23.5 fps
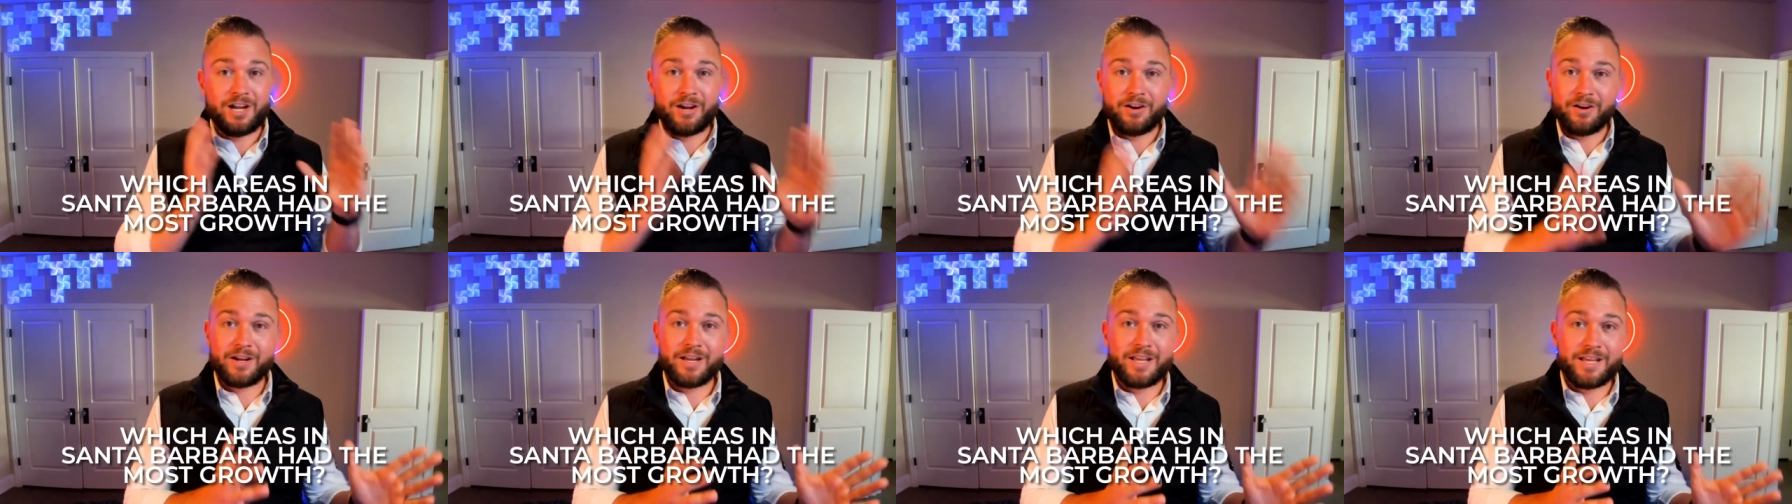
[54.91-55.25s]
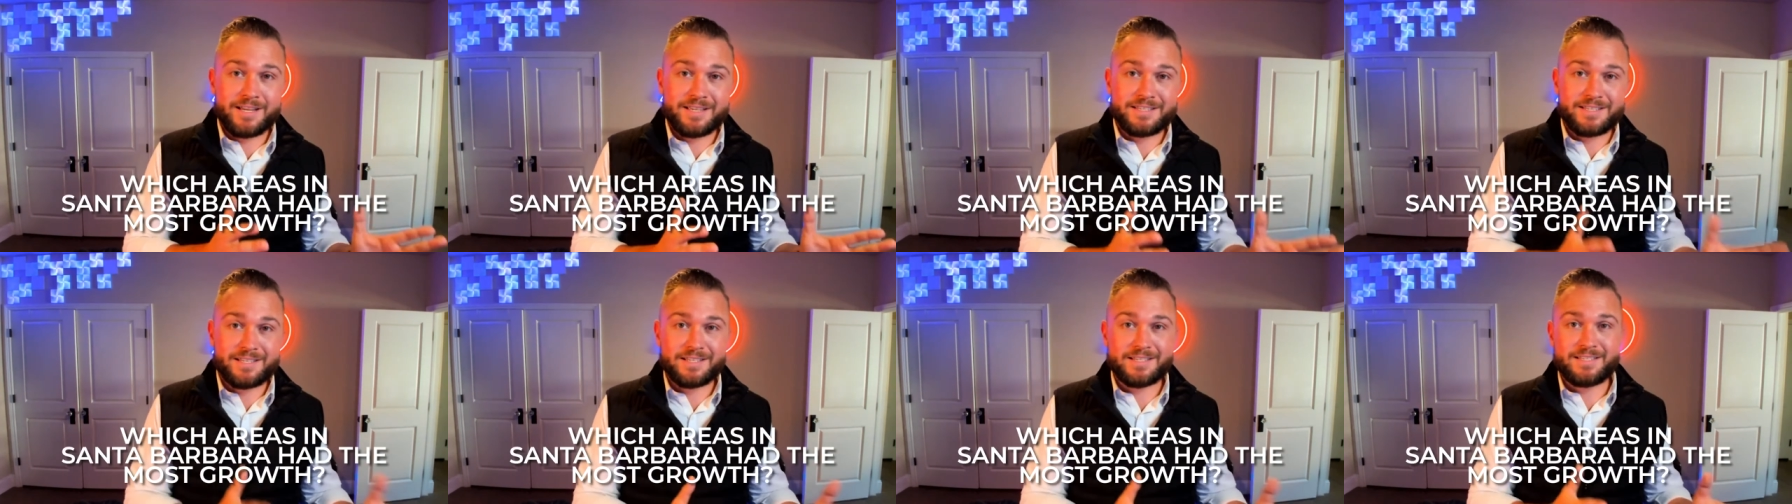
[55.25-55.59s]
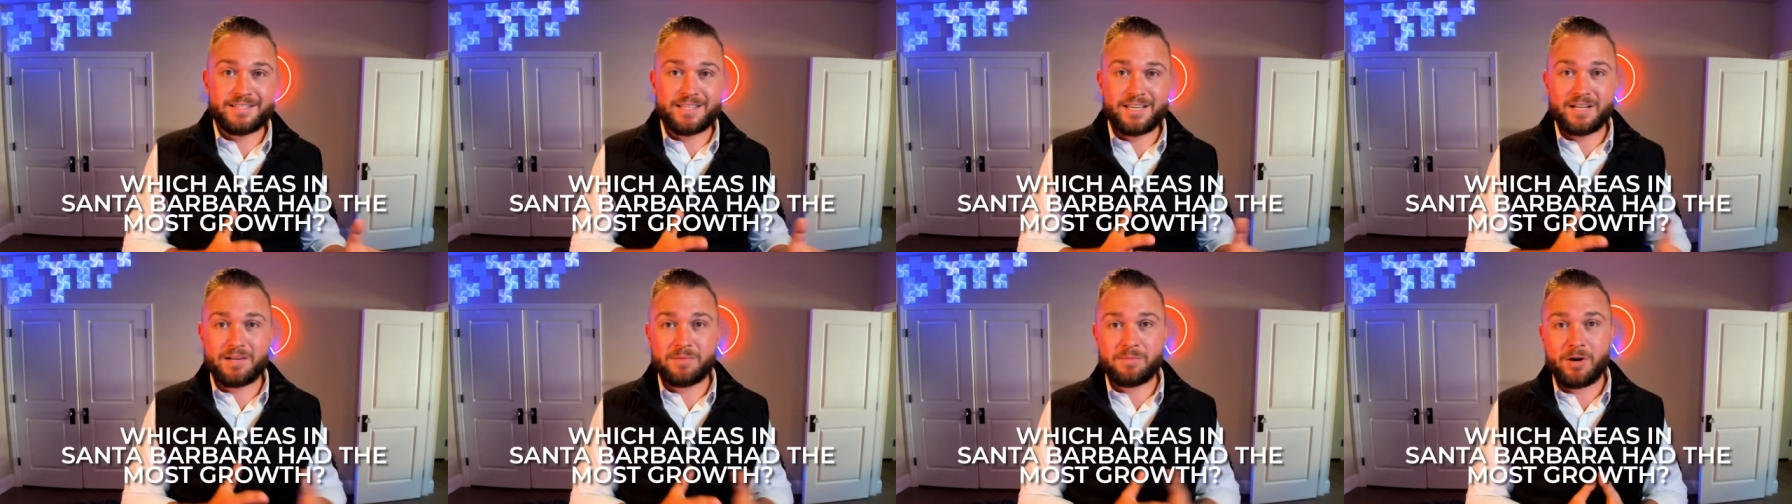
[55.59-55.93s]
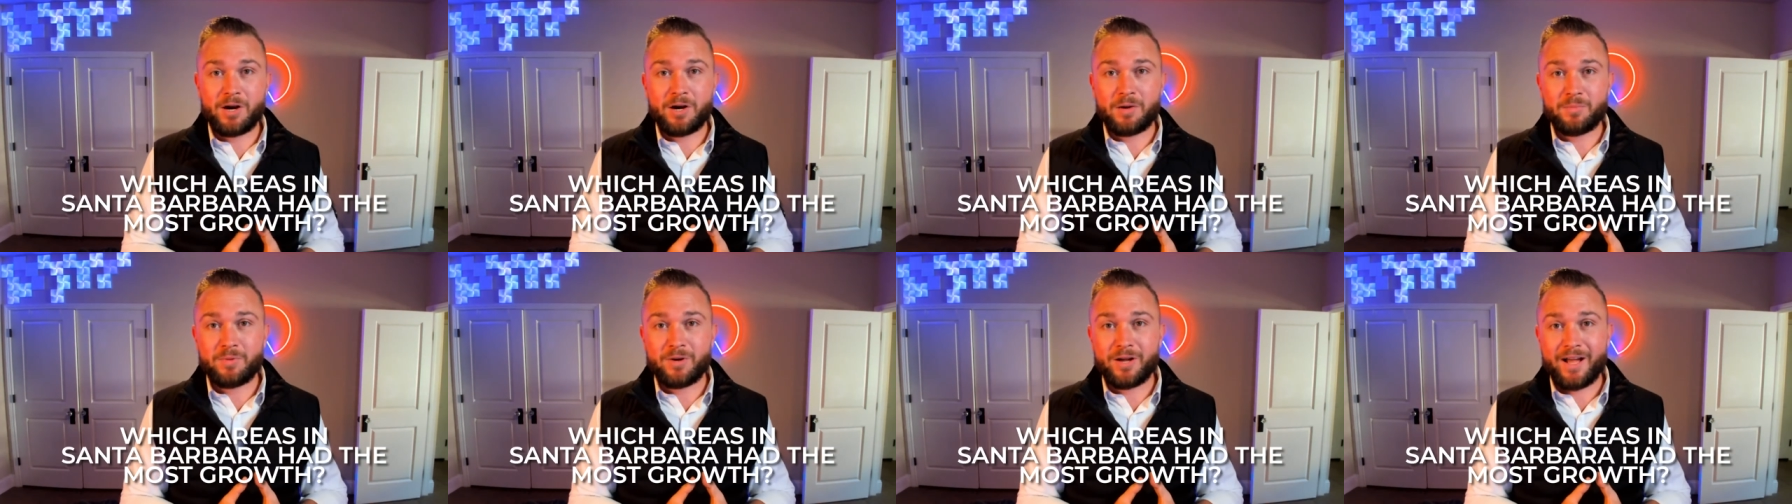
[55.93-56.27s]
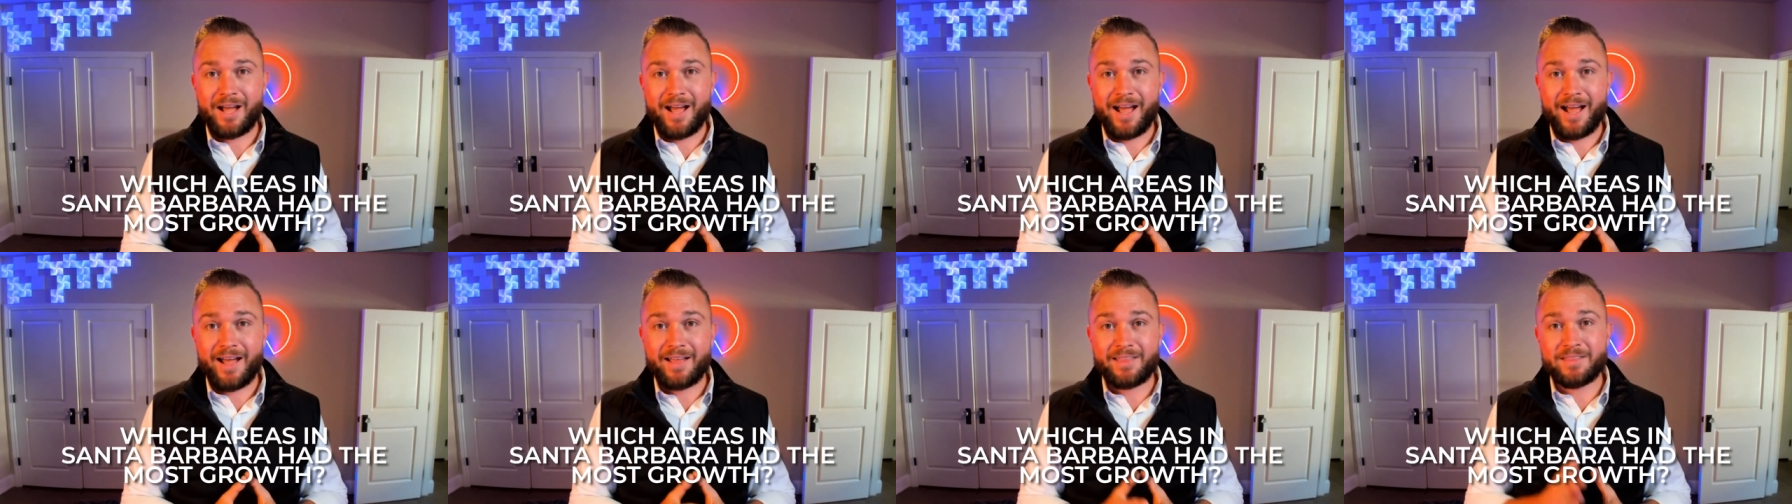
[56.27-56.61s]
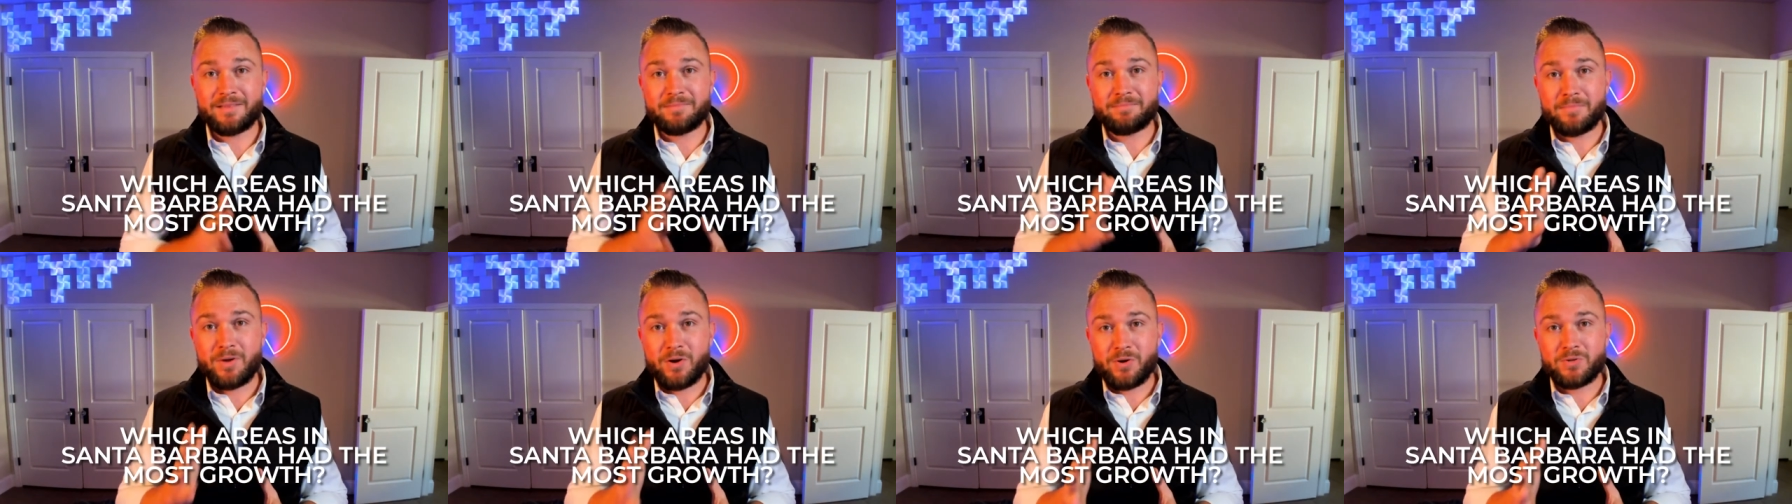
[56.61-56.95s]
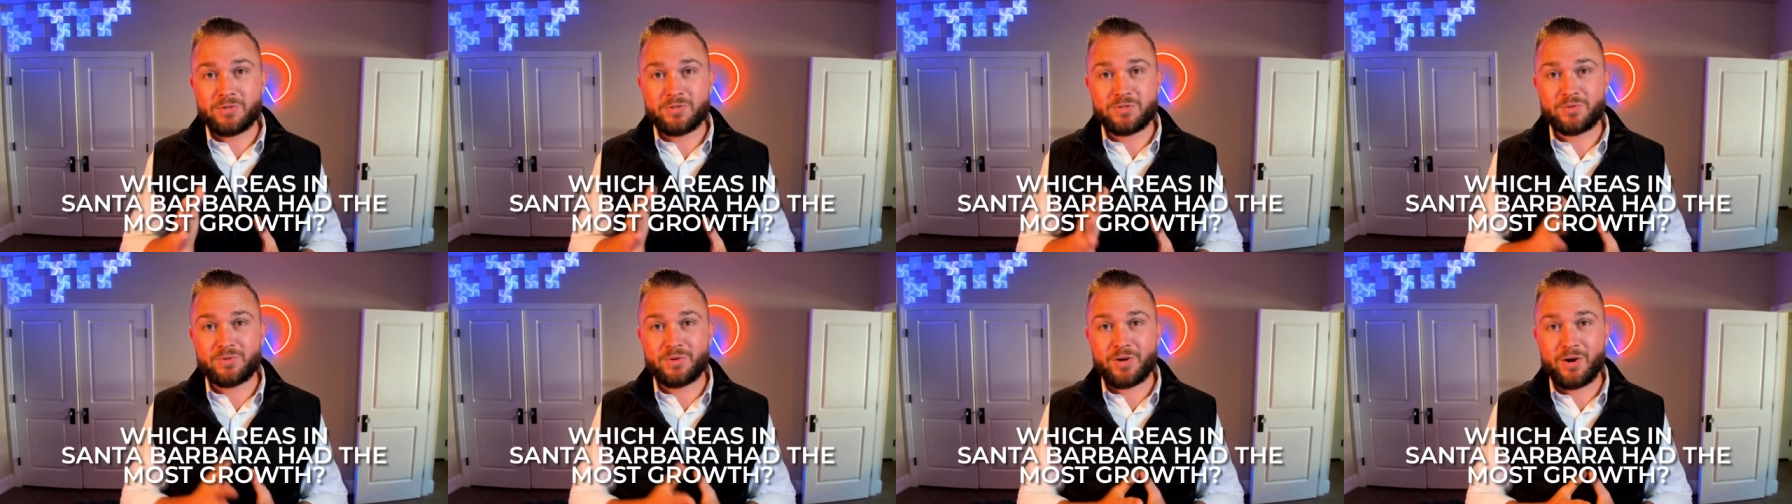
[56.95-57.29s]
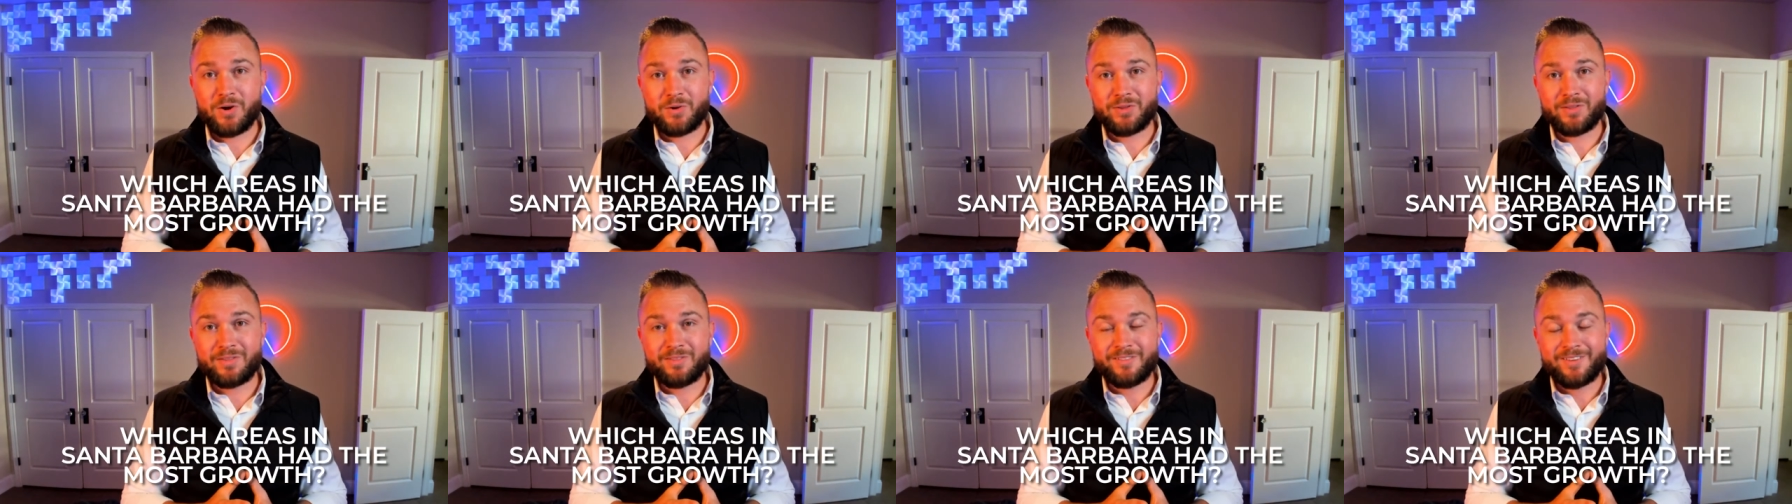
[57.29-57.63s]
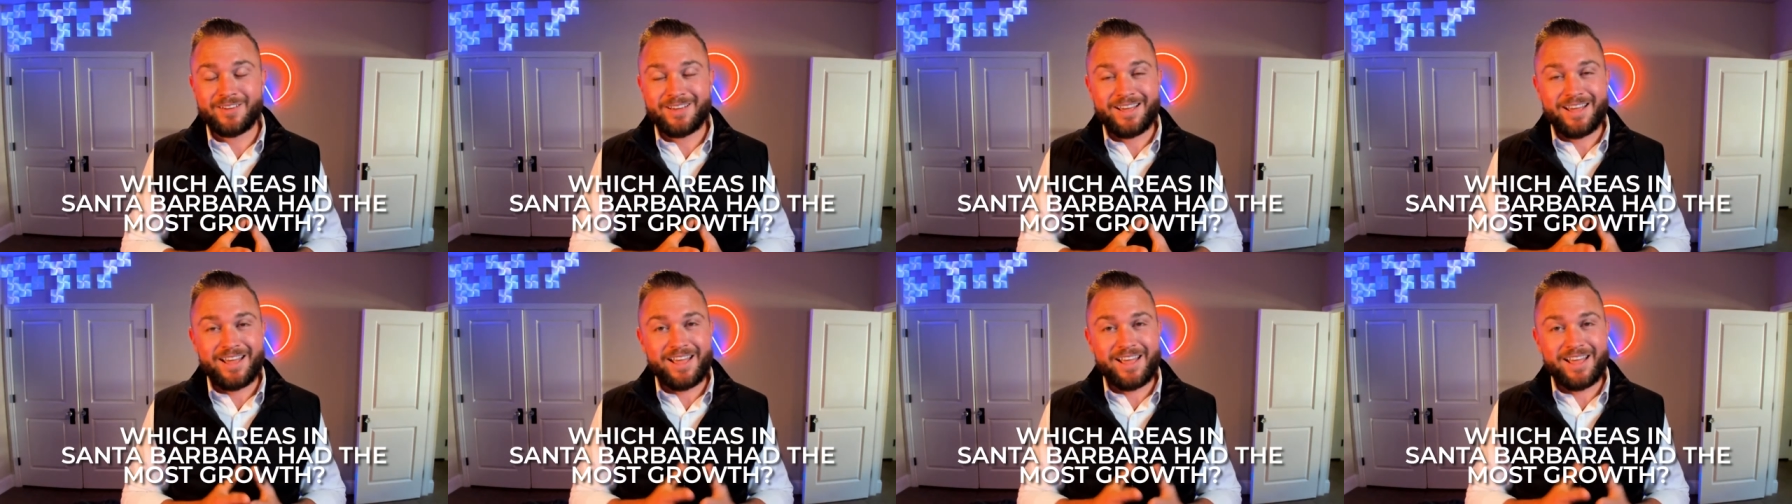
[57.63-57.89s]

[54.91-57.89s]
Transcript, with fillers: areas in Santa Barbara had the most growth